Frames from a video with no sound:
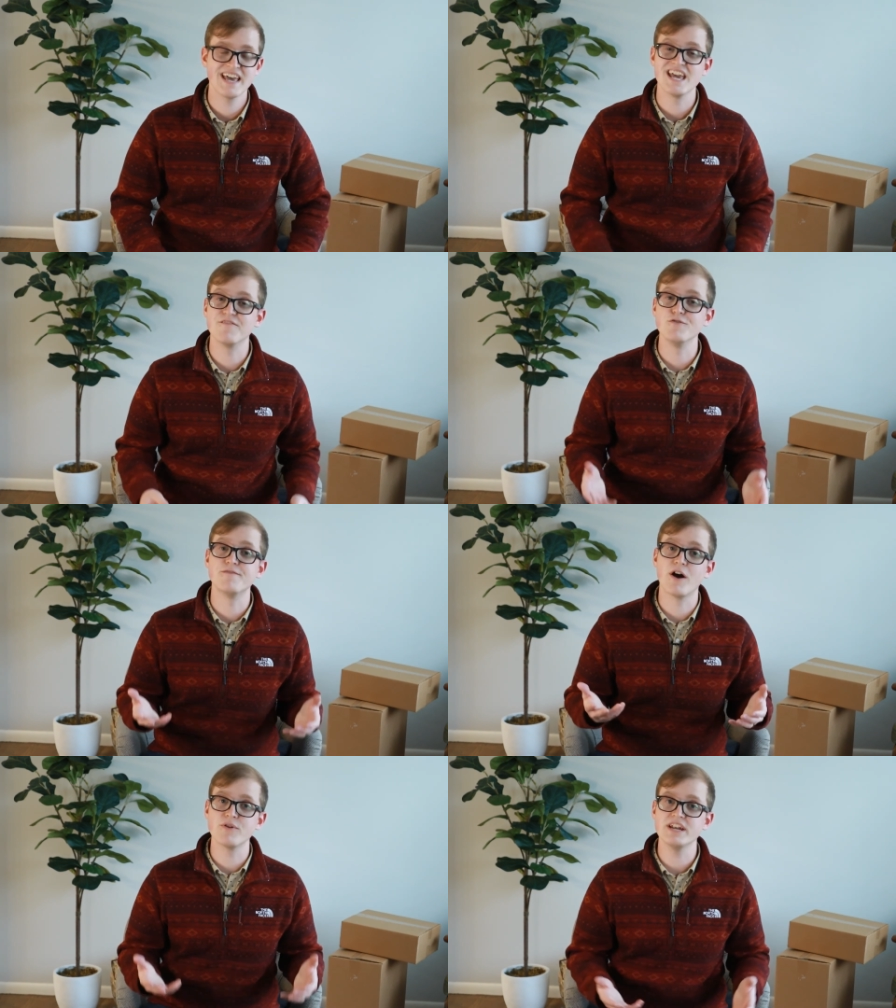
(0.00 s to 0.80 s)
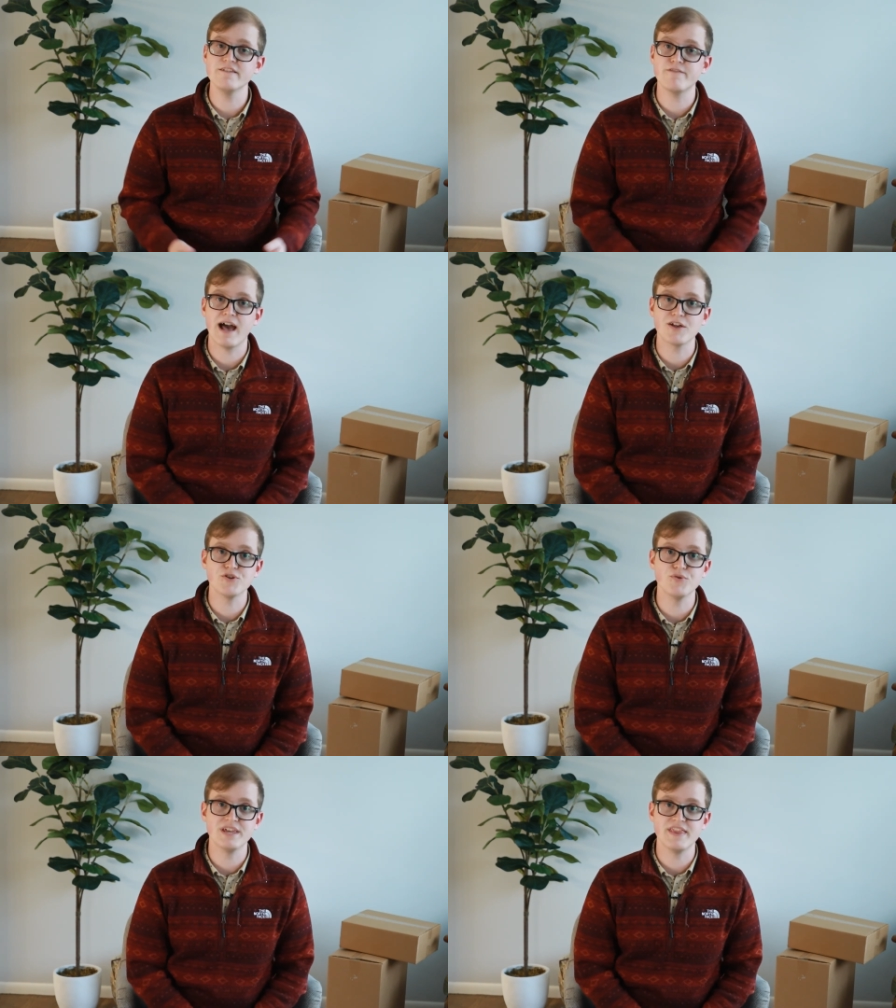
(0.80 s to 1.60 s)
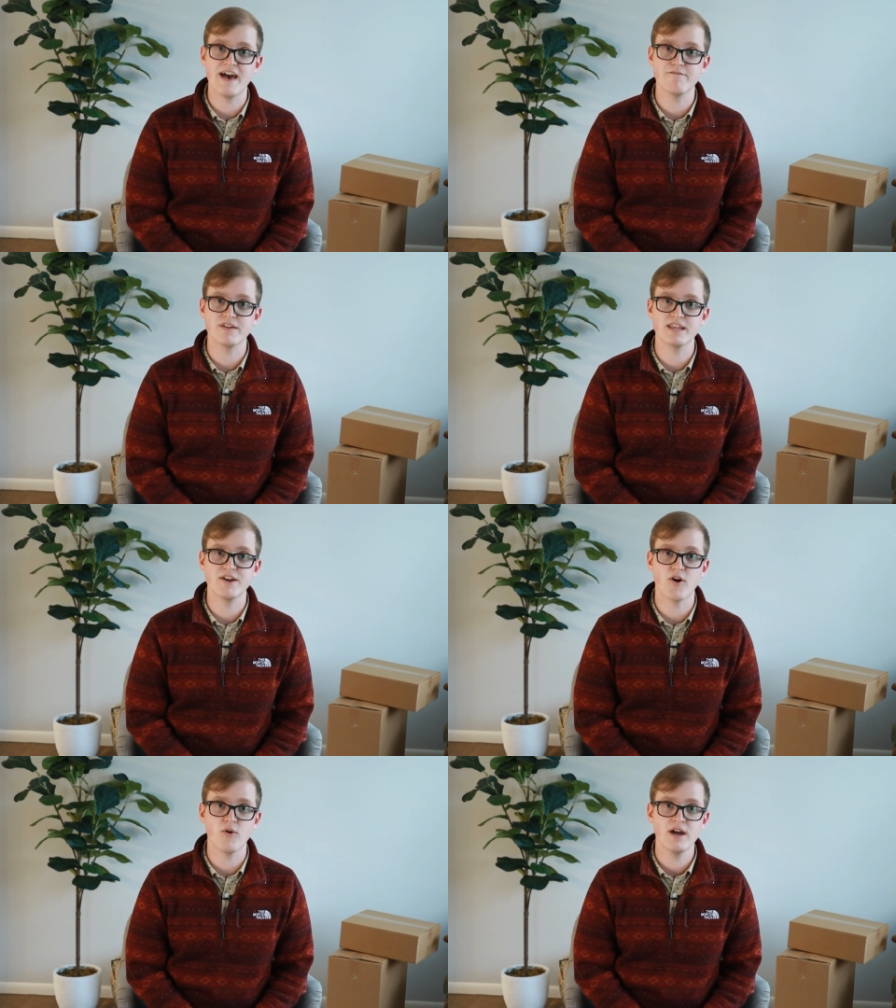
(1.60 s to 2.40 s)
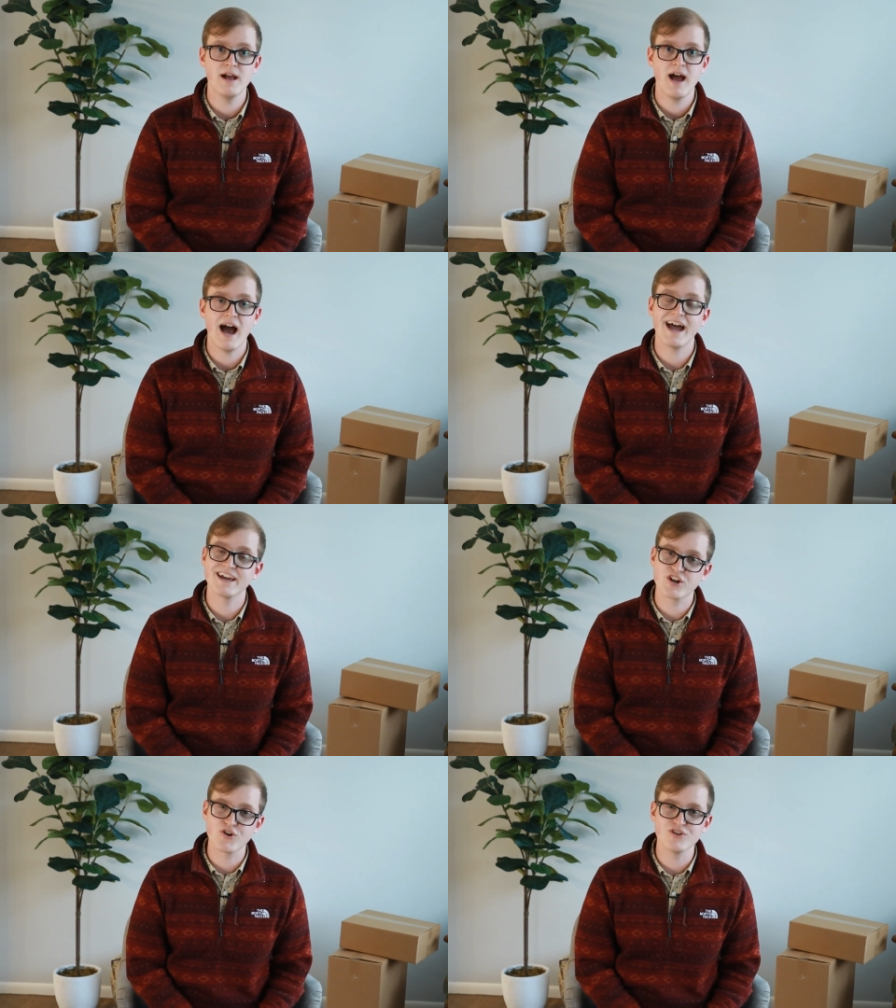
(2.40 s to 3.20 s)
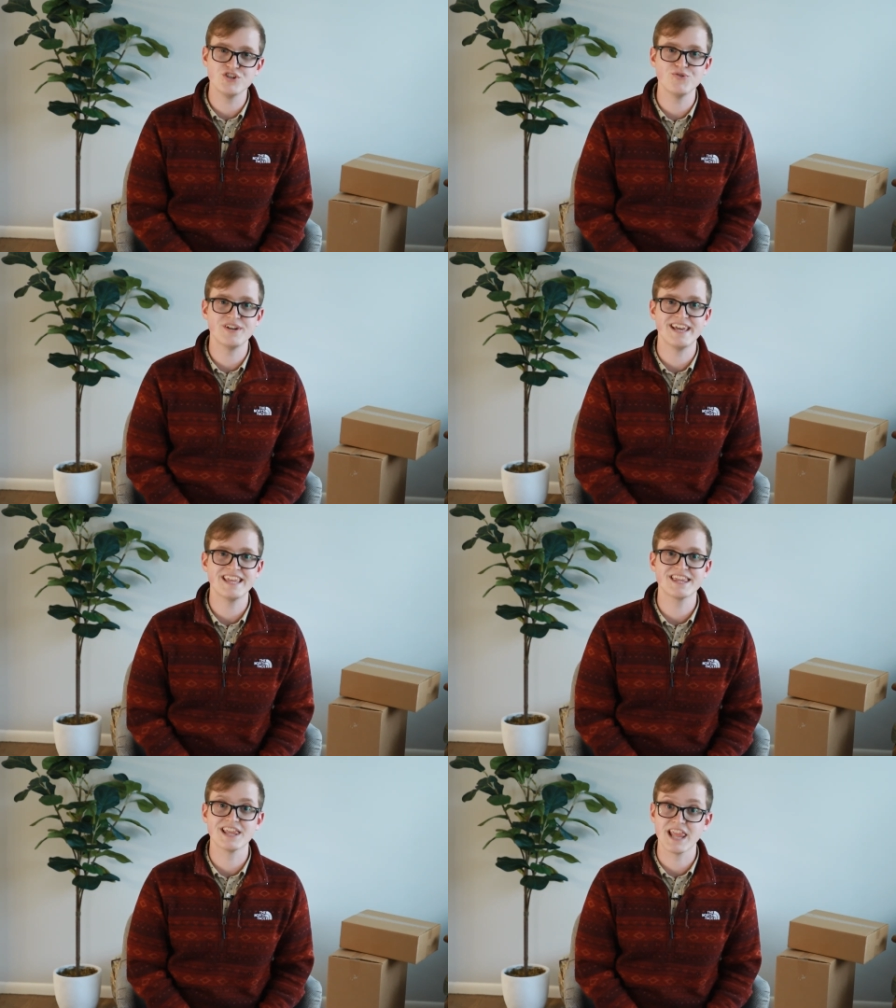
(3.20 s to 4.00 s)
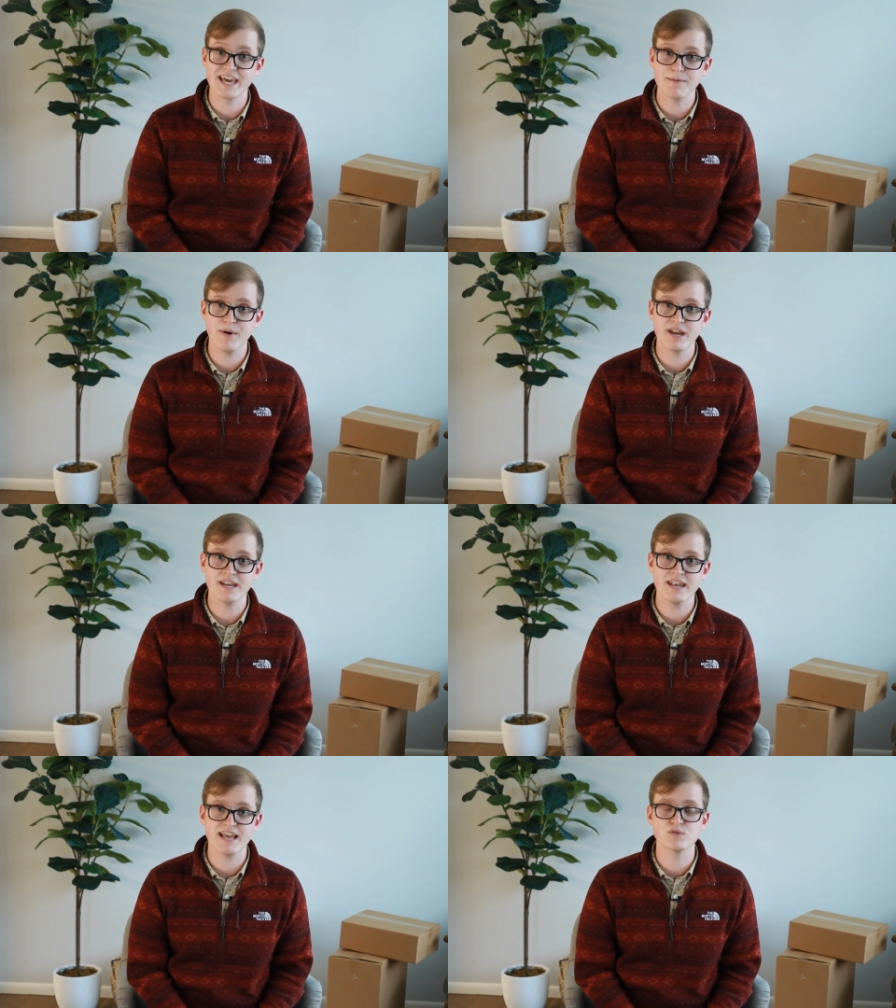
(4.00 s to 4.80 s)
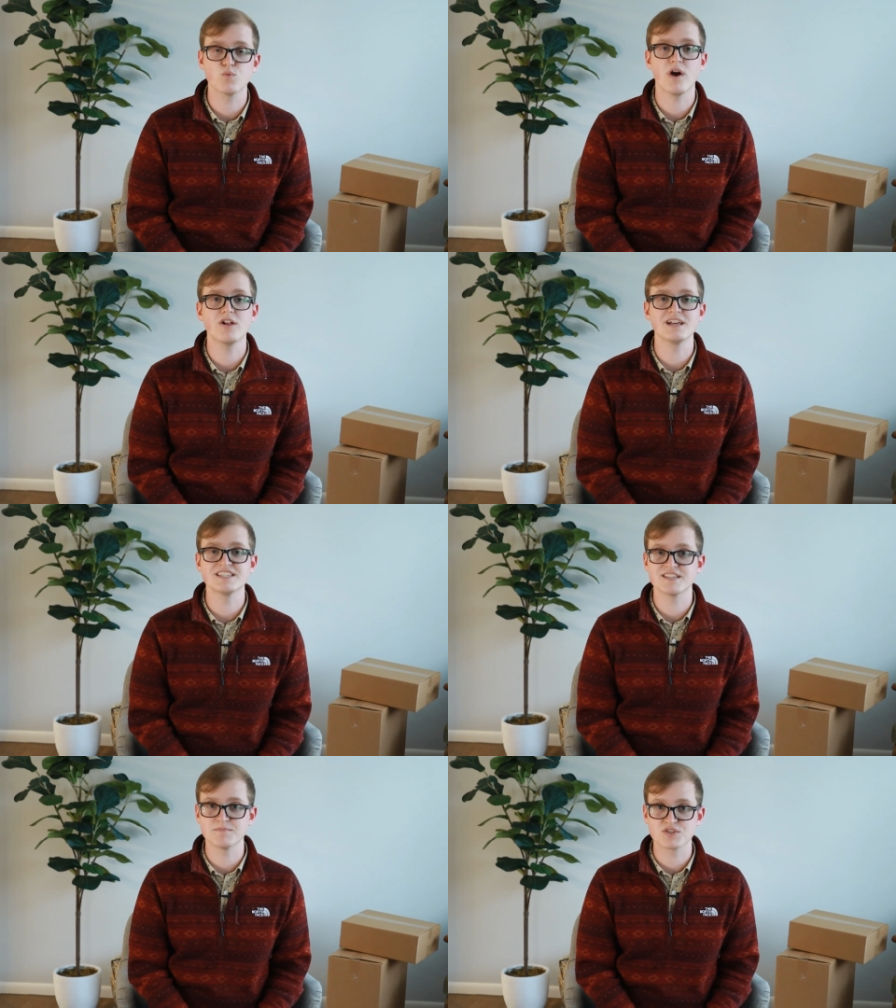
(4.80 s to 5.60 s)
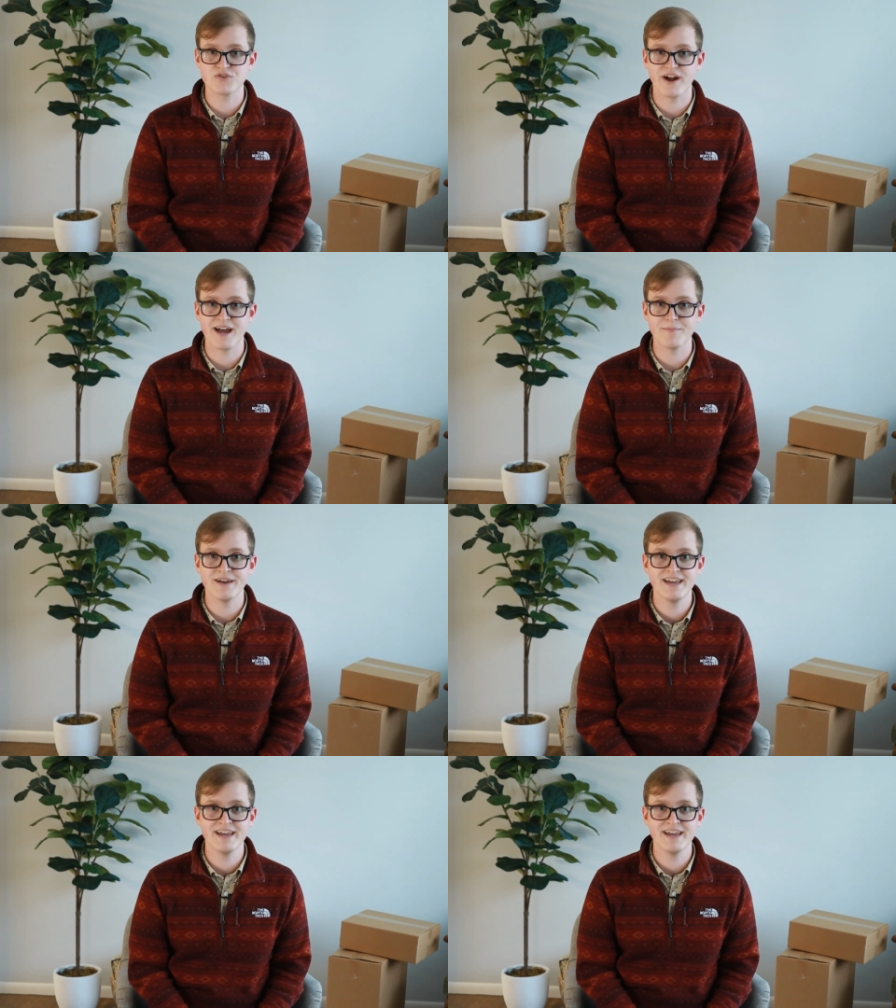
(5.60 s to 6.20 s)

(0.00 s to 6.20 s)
If you found any value in that video, I encourage you to hit the like button as well as subscribe